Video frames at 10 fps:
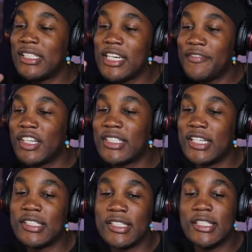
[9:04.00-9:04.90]
see if there's
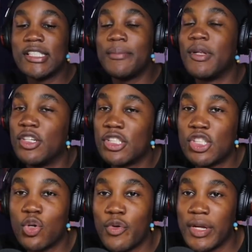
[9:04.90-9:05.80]
there's a similar
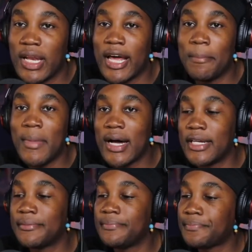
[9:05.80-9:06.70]
story like
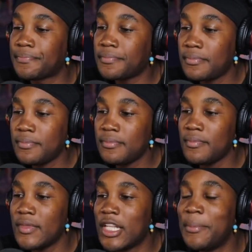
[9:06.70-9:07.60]
mine.
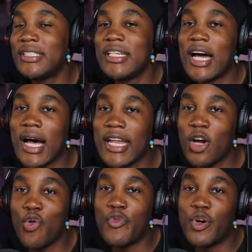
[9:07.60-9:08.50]
Let me see how they
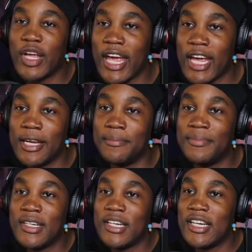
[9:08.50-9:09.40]
overcame
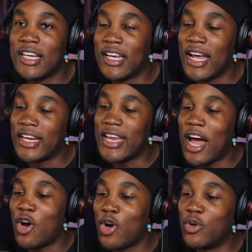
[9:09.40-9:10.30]
like
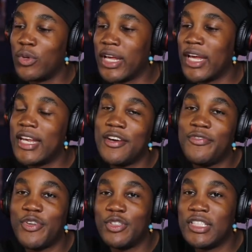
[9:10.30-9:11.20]
that hurdle getting their
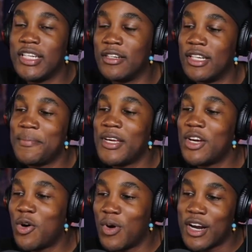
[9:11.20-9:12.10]
first deal. Let me
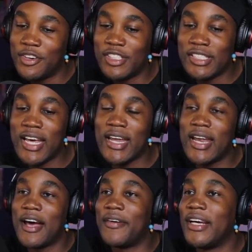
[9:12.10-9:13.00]
go
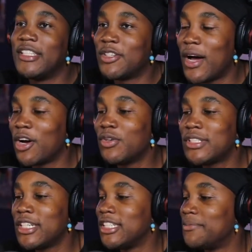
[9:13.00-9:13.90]
understand that, right? So I go
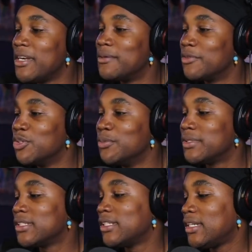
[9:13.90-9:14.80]
to these meetup
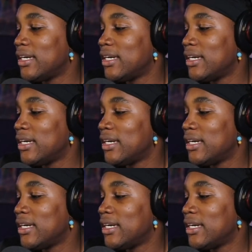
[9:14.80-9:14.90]
groups